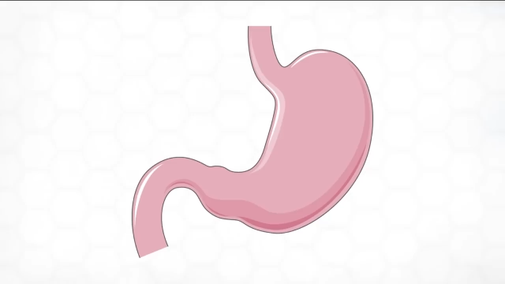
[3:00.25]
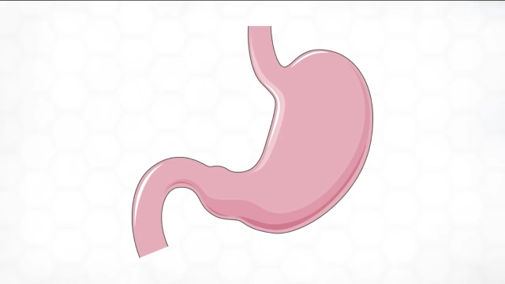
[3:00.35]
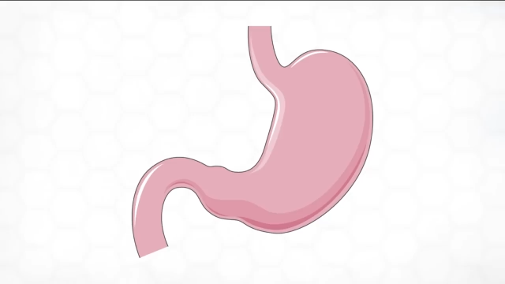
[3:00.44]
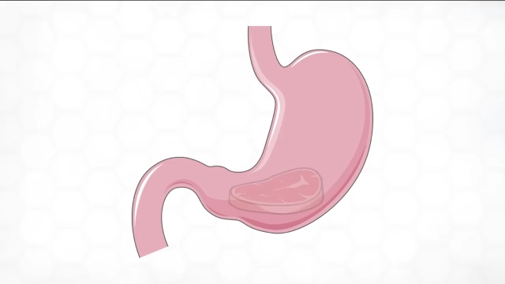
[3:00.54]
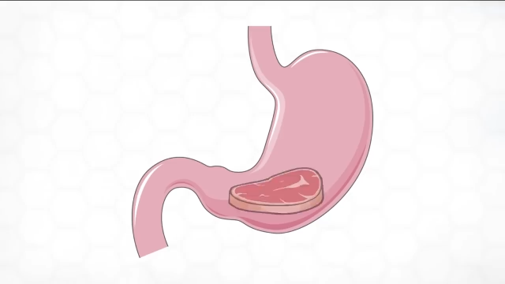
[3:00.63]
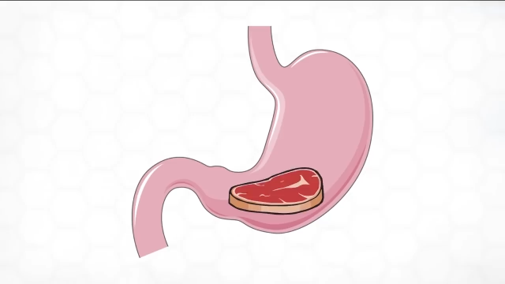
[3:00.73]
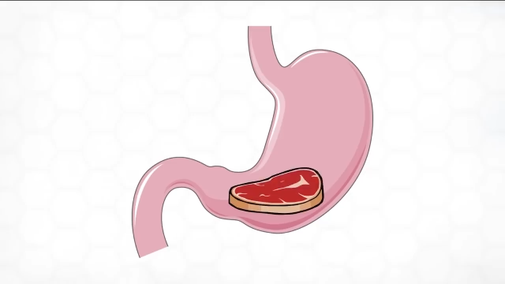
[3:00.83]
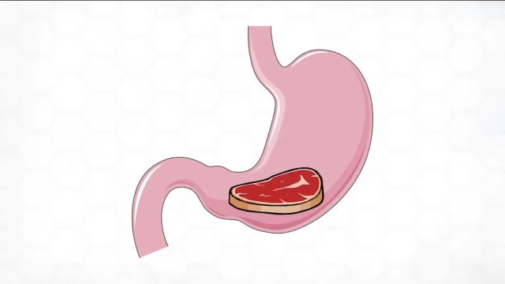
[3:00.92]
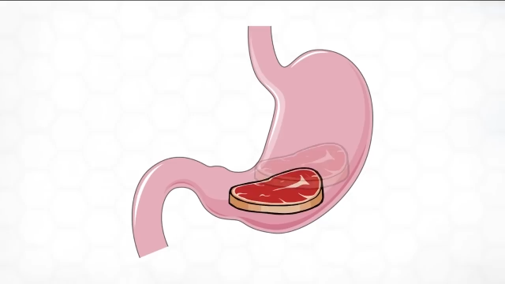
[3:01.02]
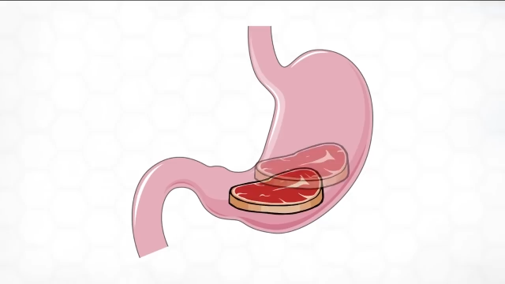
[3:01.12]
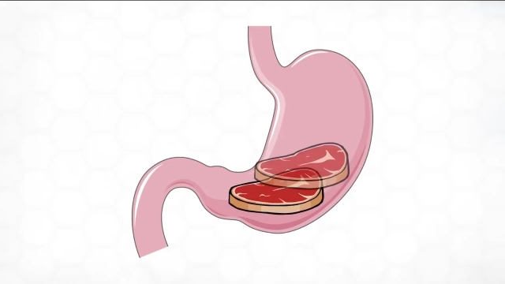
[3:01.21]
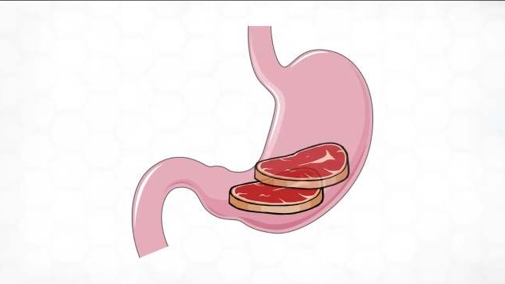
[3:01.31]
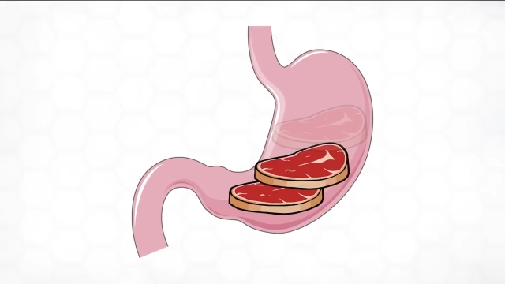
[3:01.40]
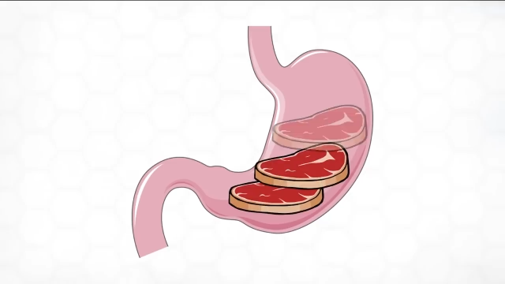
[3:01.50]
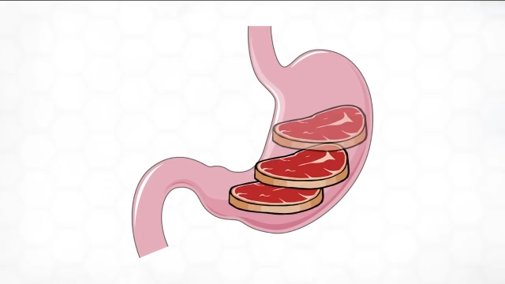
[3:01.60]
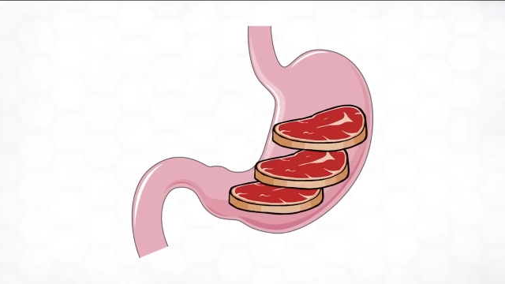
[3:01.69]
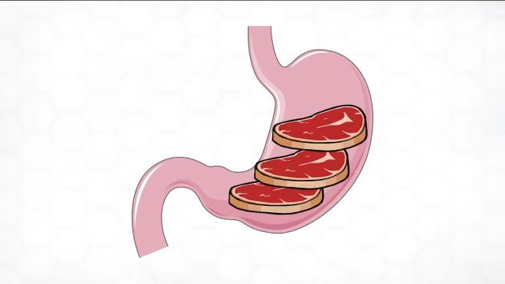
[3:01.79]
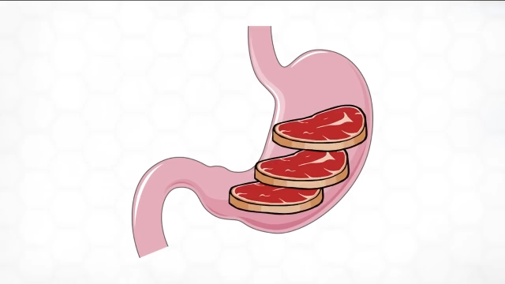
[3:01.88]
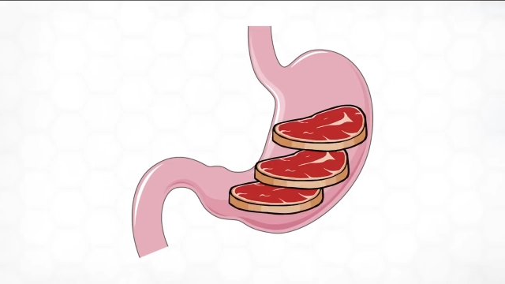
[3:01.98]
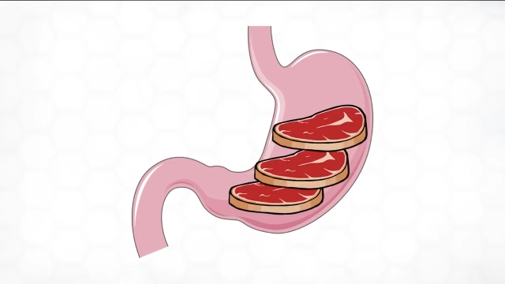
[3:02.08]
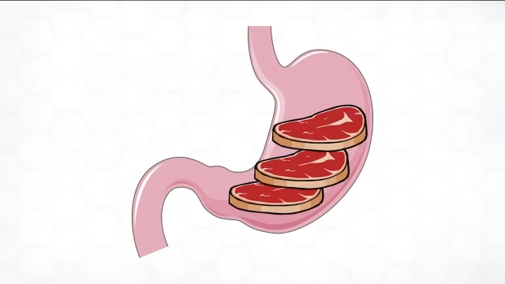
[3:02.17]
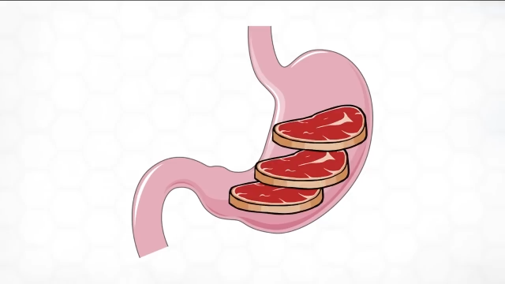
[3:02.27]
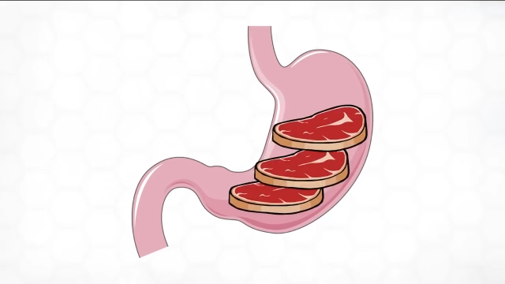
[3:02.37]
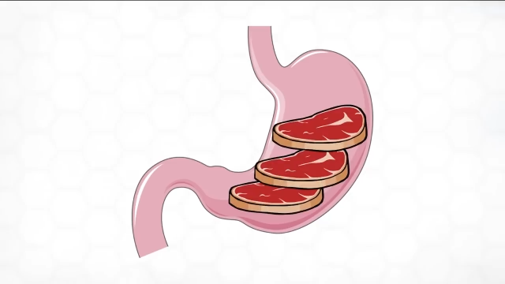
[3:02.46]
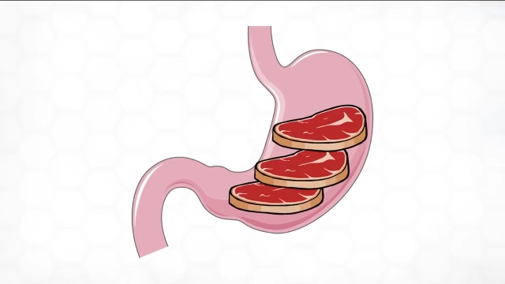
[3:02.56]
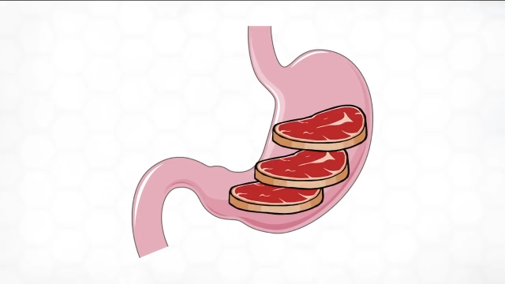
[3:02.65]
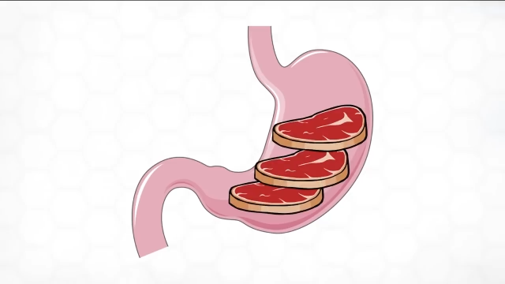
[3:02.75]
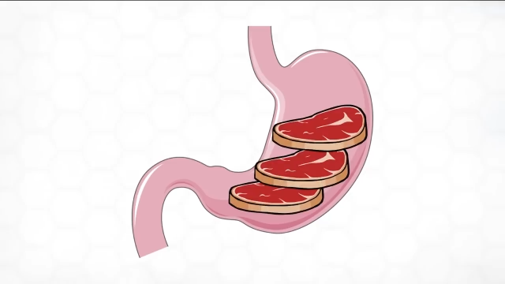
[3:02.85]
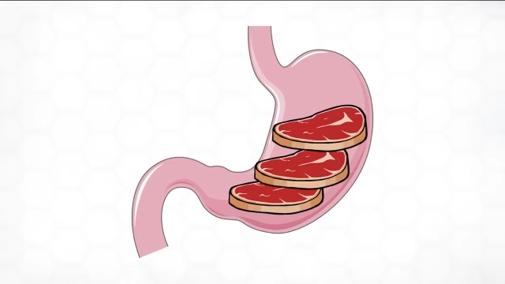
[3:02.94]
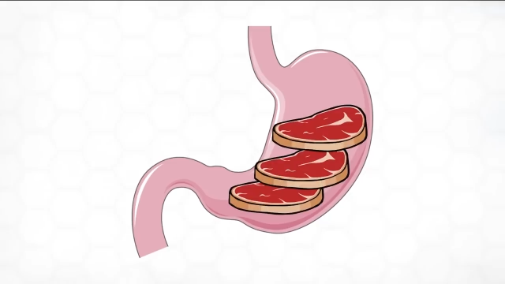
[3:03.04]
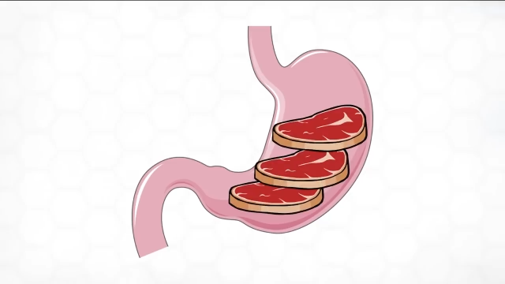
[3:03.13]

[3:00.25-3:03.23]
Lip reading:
(no speaker visible)